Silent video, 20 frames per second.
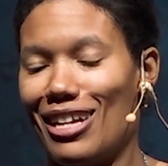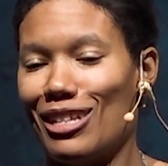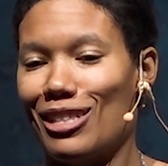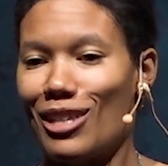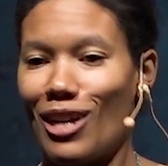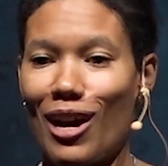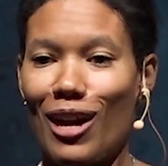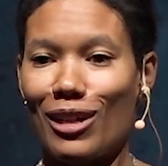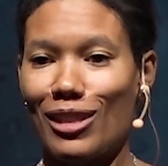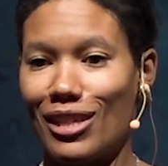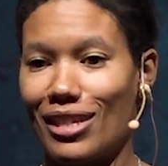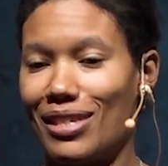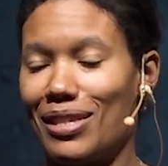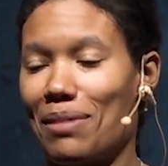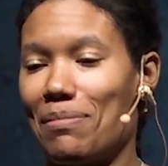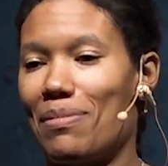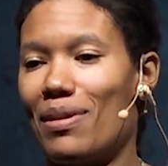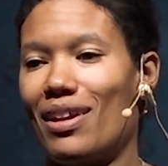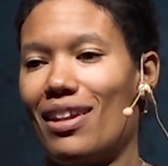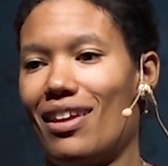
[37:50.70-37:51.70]
Talk to
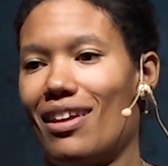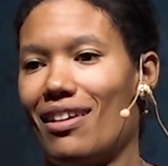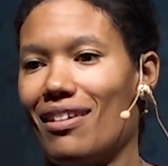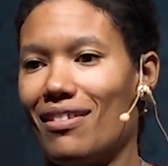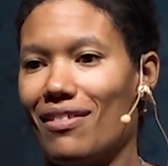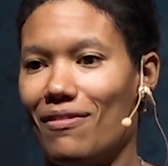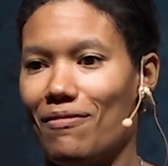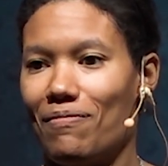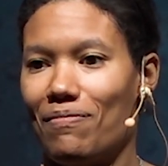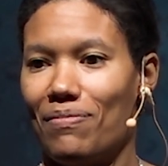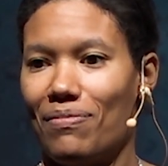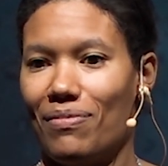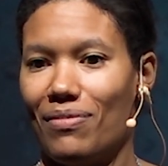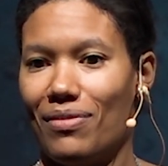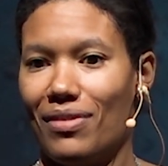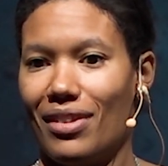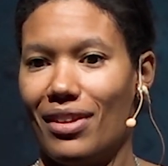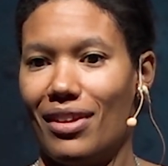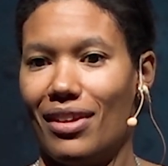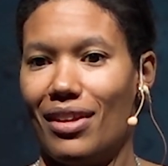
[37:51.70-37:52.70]
somebody.
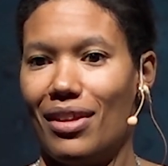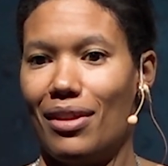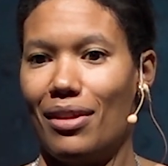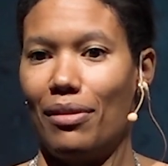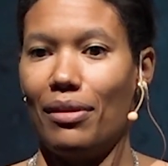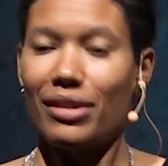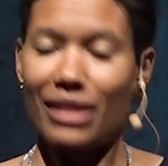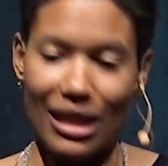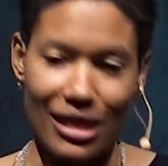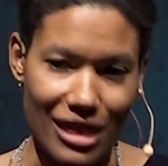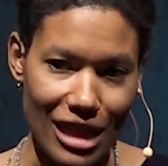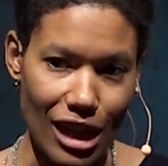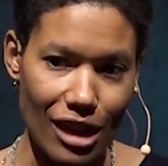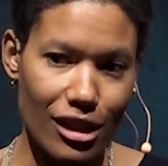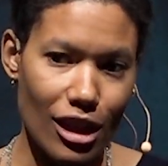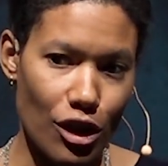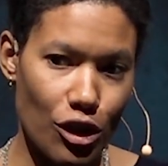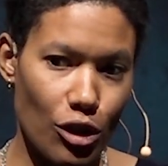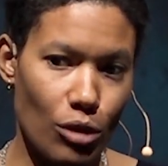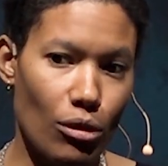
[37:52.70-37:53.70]
Because I think
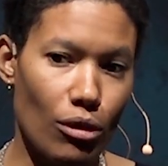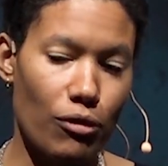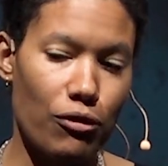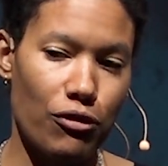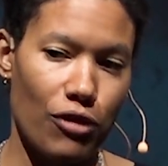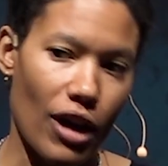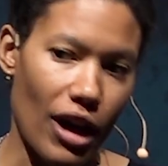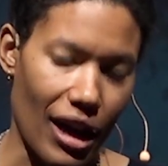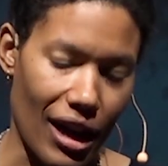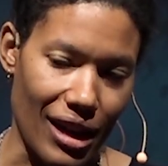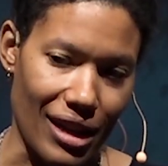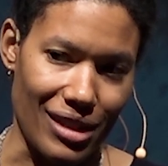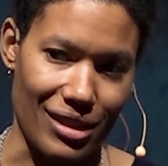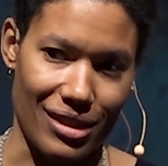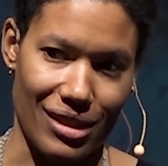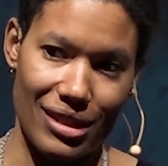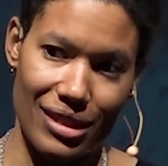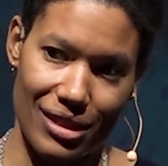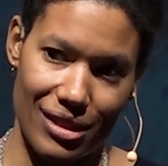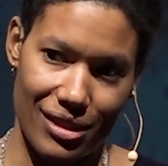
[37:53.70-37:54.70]
that you will find